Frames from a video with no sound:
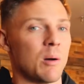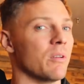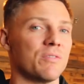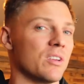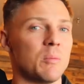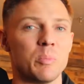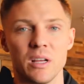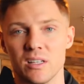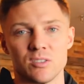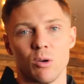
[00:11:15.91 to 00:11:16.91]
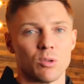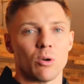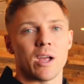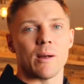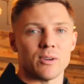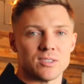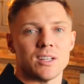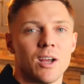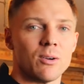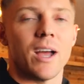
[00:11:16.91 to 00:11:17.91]
I'm lifting in peace, no, no cameras
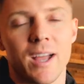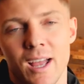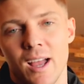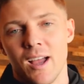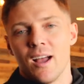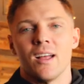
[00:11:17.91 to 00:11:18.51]
today, okay?